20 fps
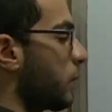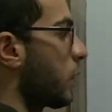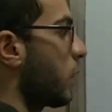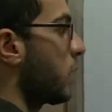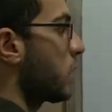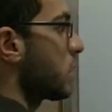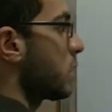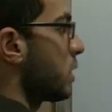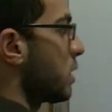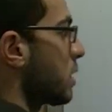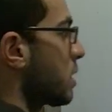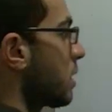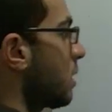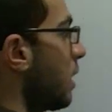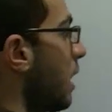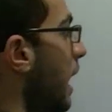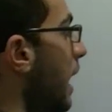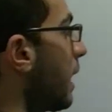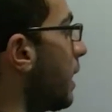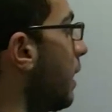be processed.
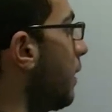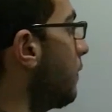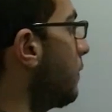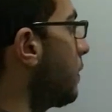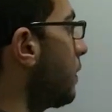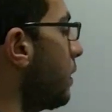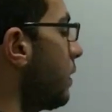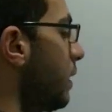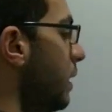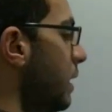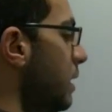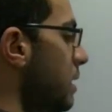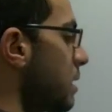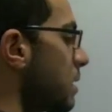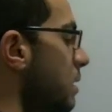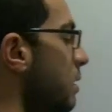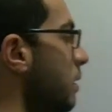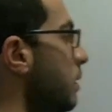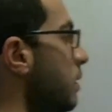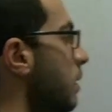And after
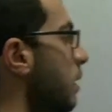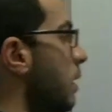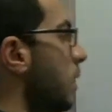this